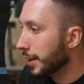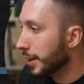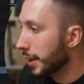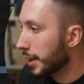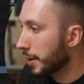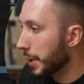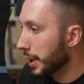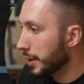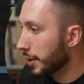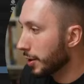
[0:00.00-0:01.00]
I need to make
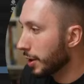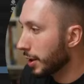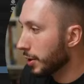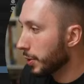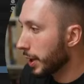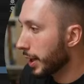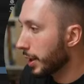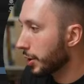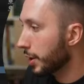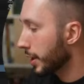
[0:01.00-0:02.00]
this a little longer so I can
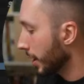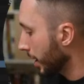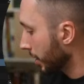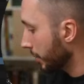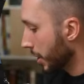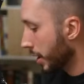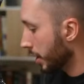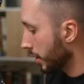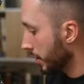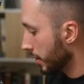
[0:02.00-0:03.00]
actually select
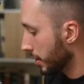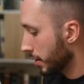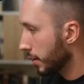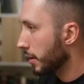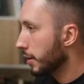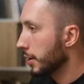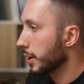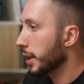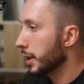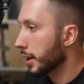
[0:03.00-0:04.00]
my
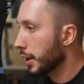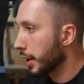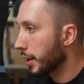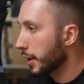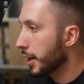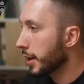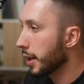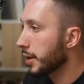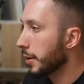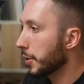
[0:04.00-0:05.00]
keys at the end.
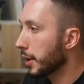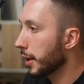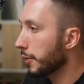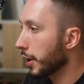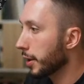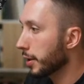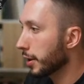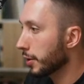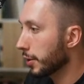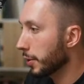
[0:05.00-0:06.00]
That's something I find a
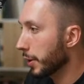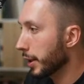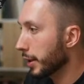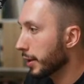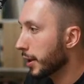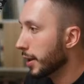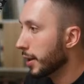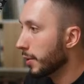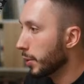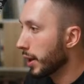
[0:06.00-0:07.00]
little annoying.
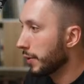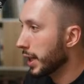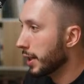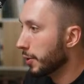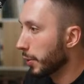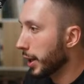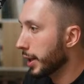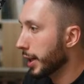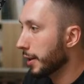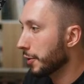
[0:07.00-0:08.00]
When you have keys right at
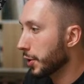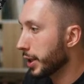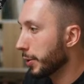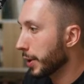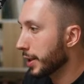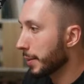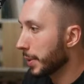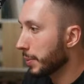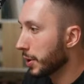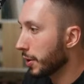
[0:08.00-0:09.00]
the end of your sequence,
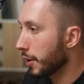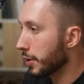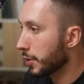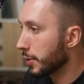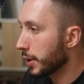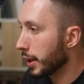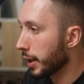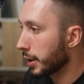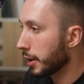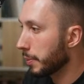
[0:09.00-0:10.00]
sometimes they're hard to
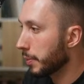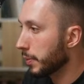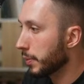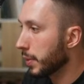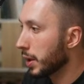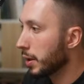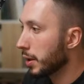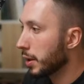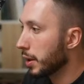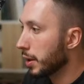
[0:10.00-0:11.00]
select them.
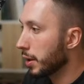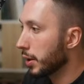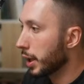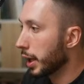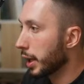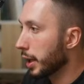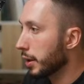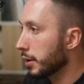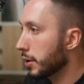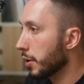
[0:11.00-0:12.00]

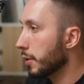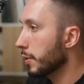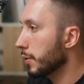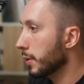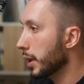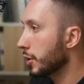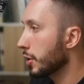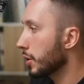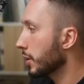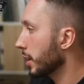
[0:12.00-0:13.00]
Okay, so let's
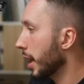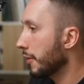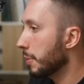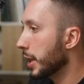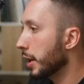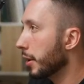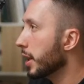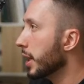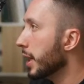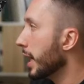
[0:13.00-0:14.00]
just have it be there.
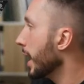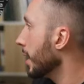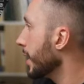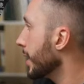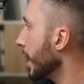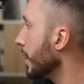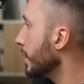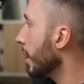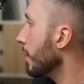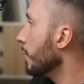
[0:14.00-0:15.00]
And at the
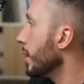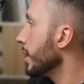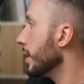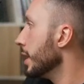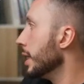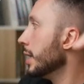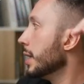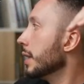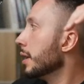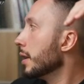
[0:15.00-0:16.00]
end, I want the